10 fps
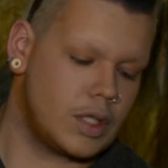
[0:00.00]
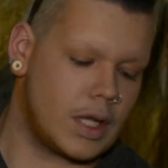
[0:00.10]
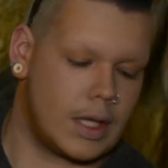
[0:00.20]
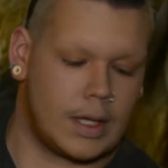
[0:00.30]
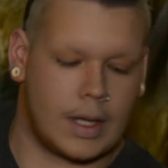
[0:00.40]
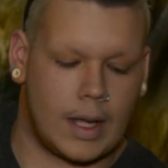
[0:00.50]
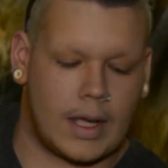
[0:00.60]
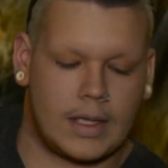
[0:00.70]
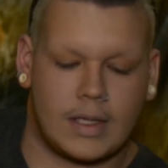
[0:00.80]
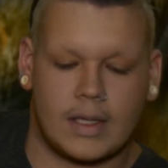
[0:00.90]
take
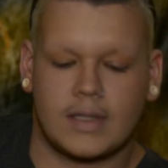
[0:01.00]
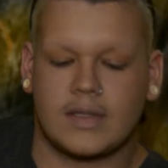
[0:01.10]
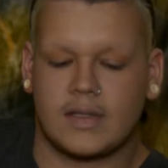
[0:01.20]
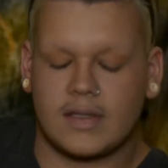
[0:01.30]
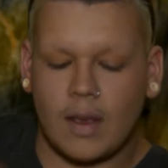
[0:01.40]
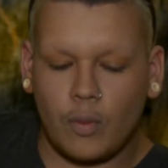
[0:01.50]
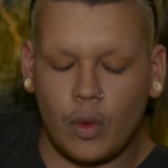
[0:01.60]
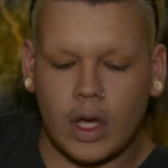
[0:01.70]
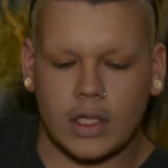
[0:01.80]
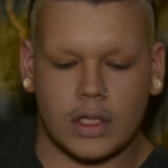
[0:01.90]
a
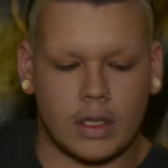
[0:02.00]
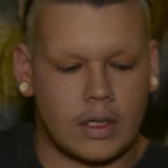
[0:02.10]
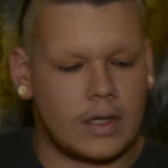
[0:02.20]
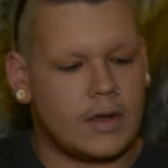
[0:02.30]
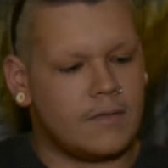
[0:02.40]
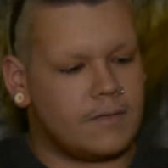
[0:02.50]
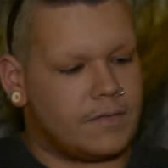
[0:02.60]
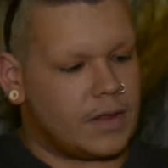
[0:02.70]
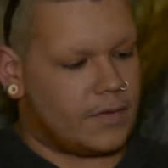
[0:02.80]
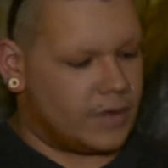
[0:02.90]
somewhat
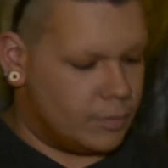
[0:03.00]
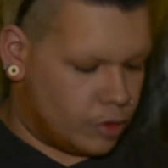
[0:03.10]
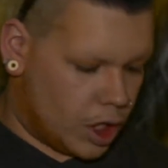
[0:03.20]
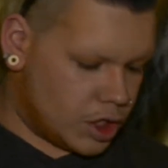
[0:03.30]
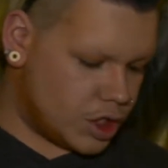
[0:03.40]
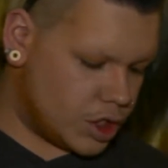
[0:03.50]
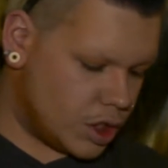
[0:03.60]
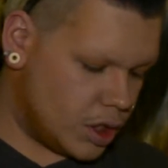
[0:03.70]
fluffy brush,